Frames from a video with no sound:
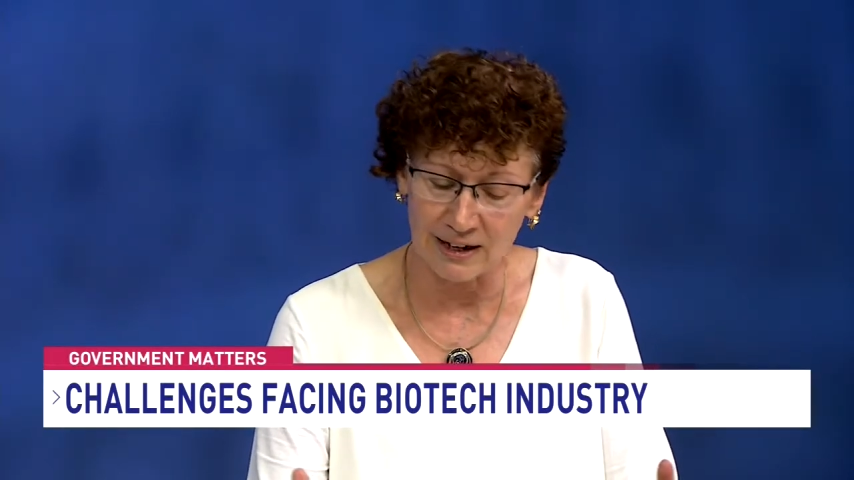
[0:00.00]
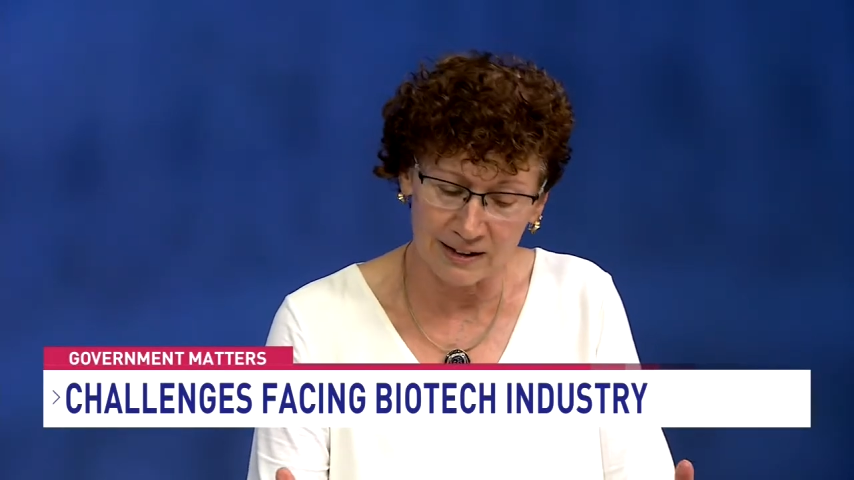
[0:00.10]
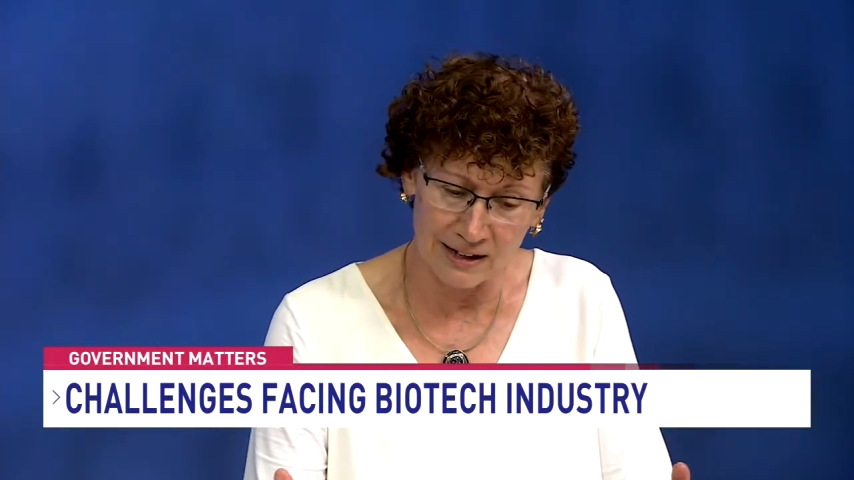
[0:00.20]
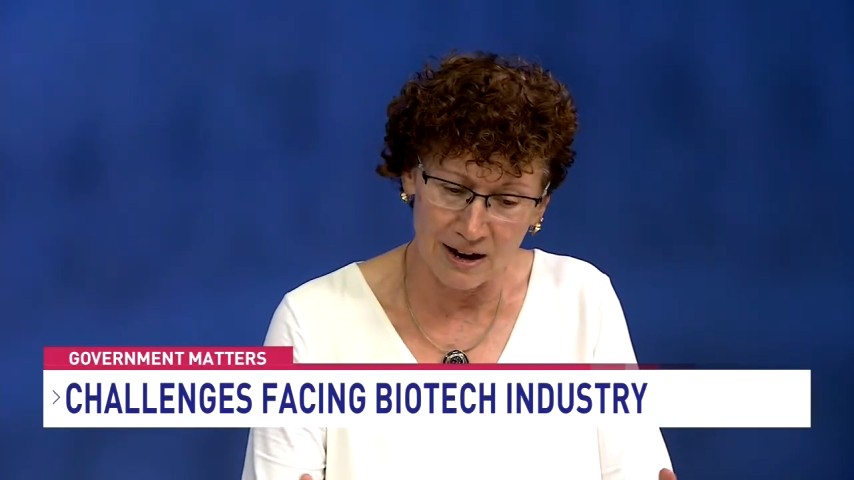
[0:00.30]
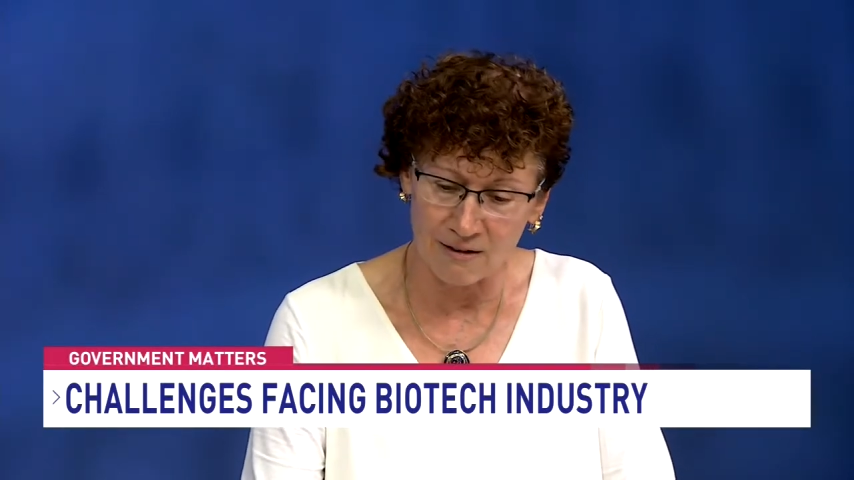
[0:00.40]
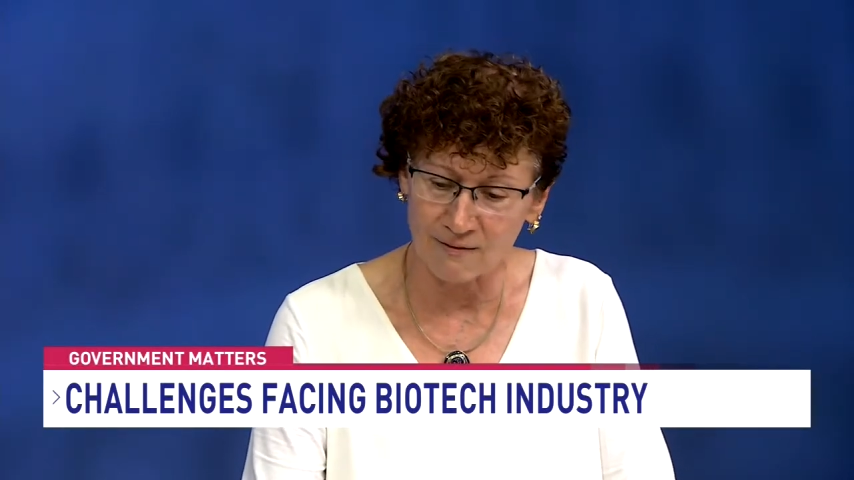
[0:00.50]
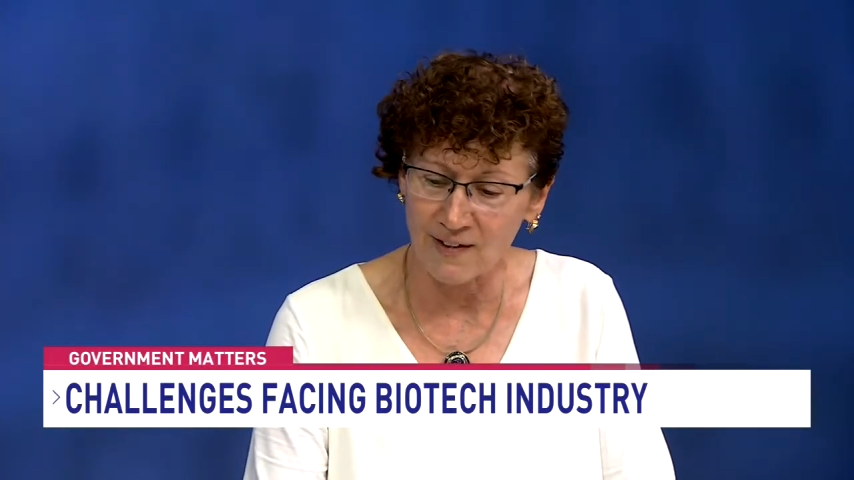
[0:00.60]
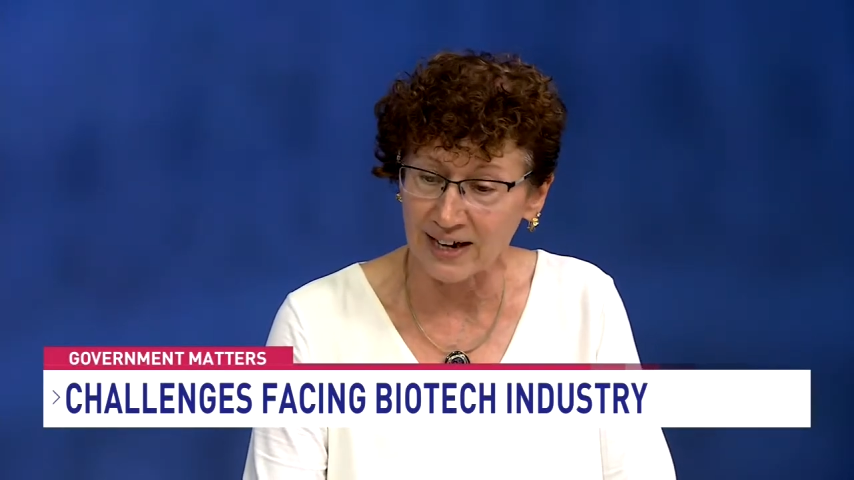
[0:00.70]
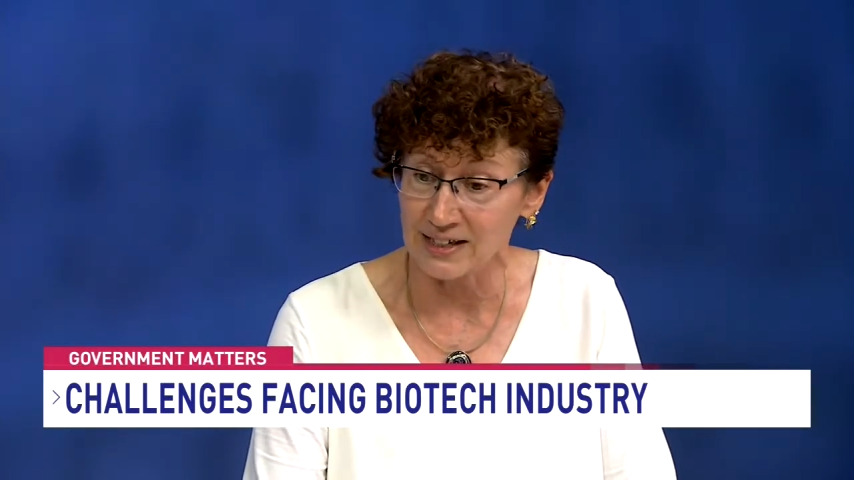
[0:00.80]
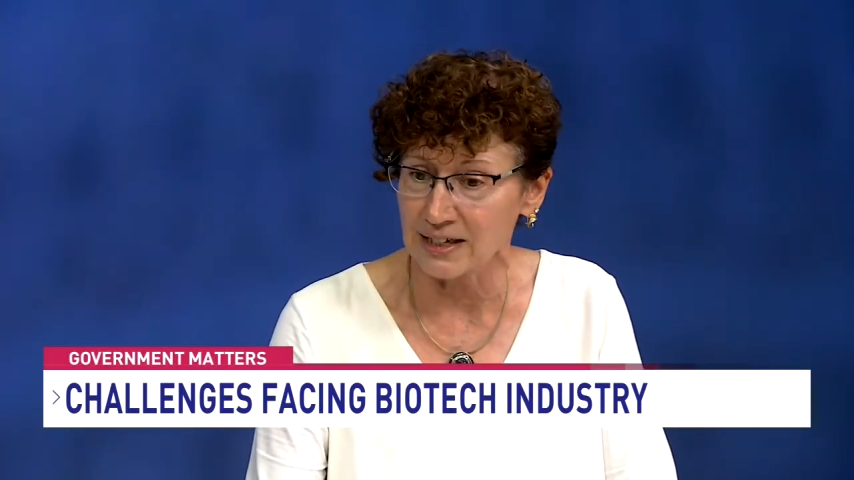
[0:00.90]
you know
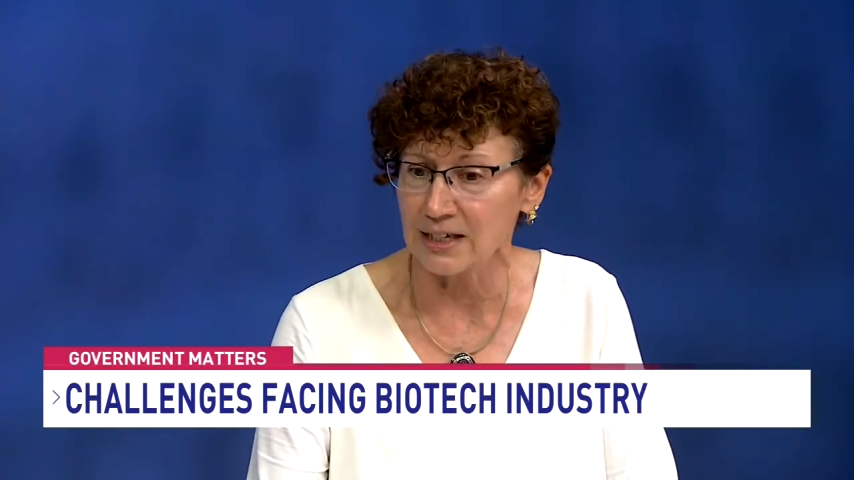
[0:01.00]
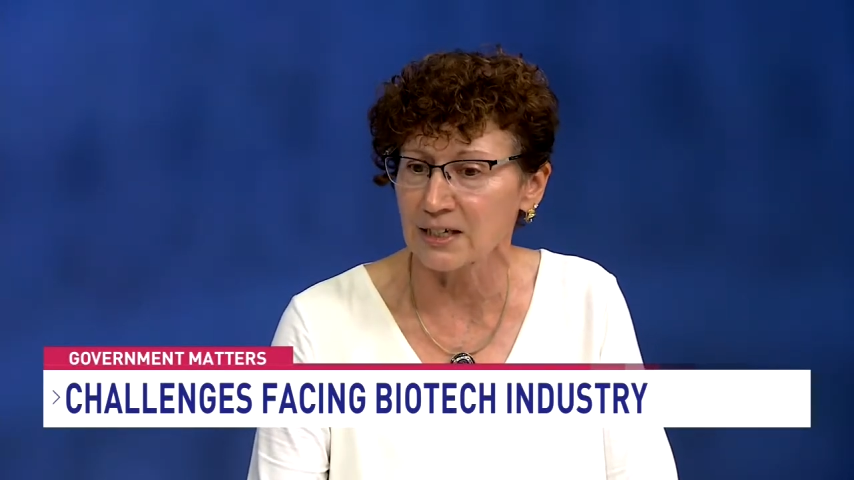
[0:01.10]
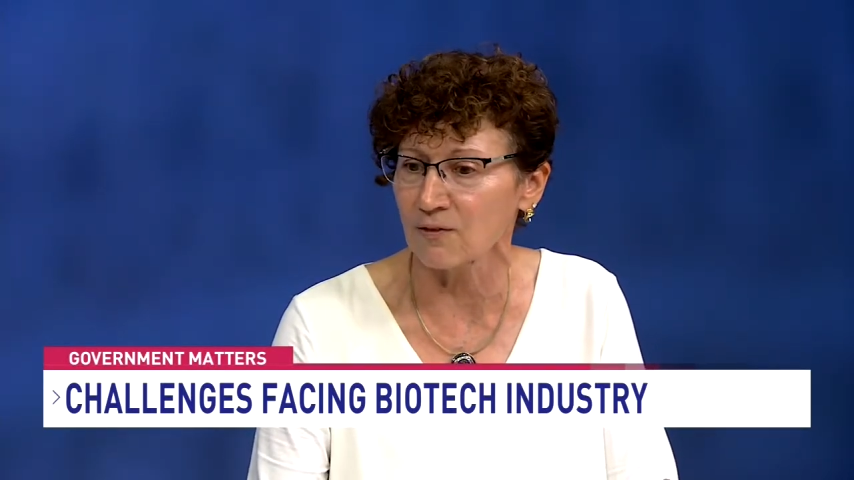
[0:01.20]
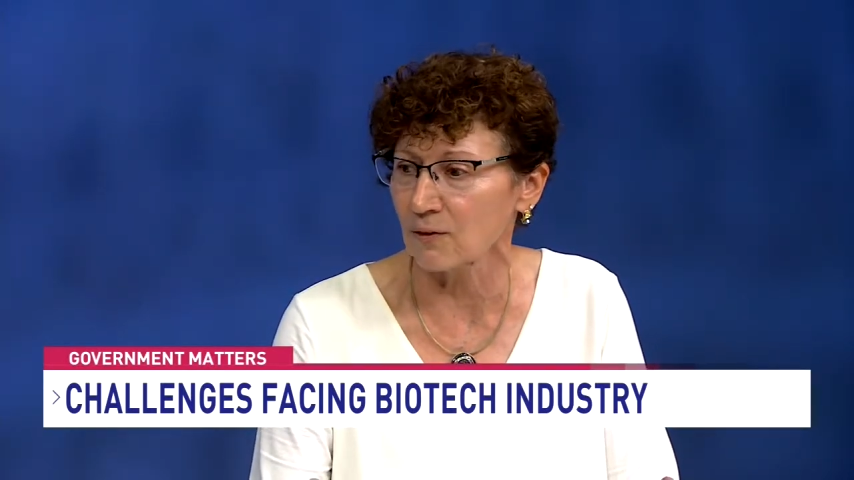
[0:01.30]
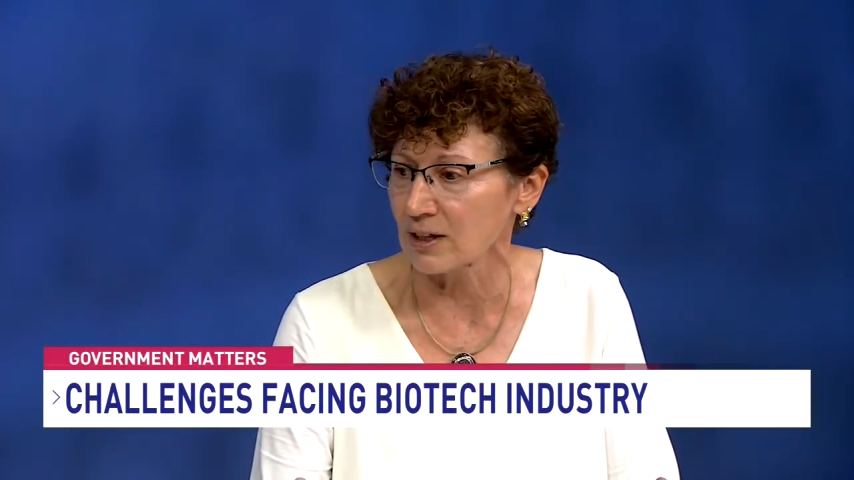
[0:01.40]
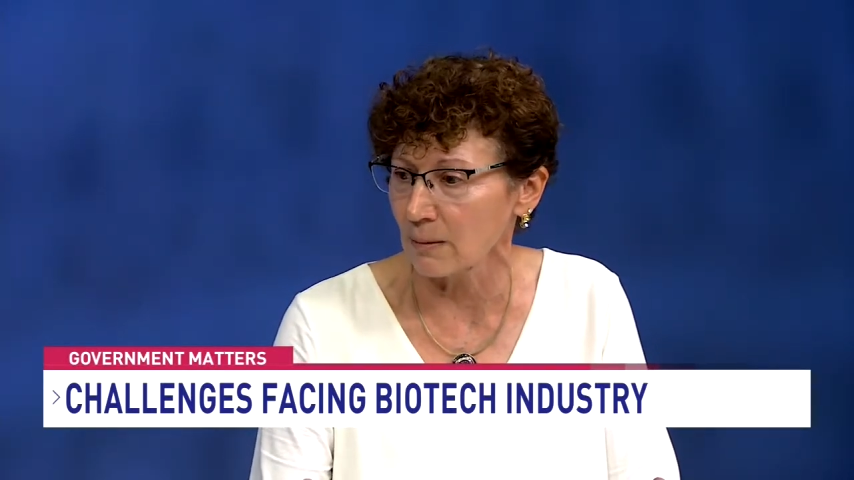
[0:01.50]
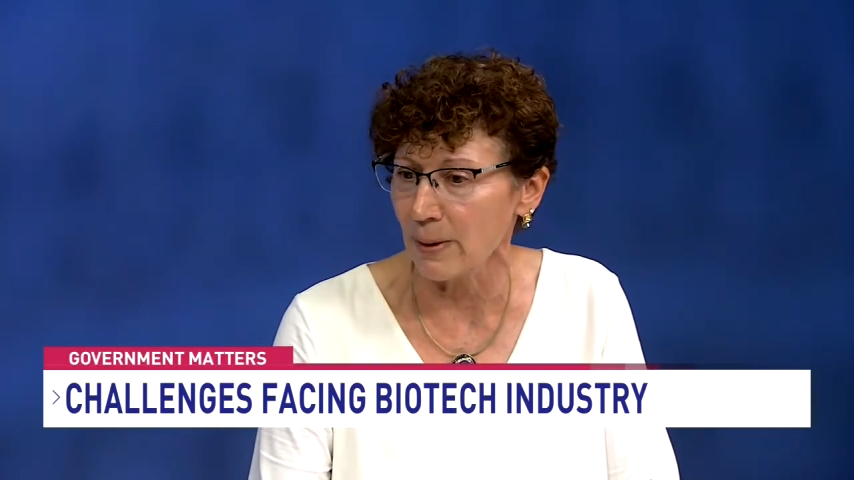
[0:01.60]
vaccines for the